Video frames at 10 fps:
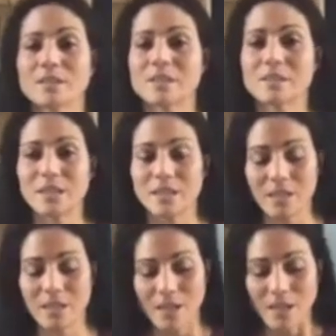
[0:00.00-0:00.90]

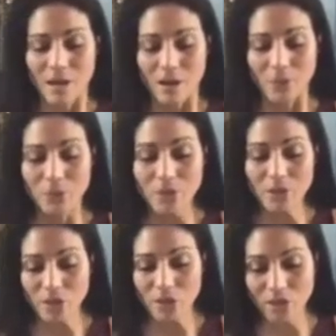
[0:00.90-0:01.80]
extended are
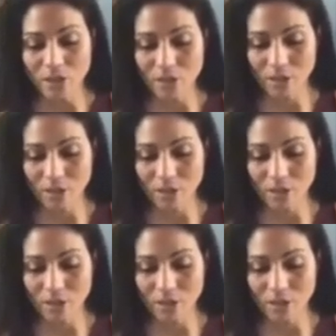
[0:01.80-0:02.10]
really good.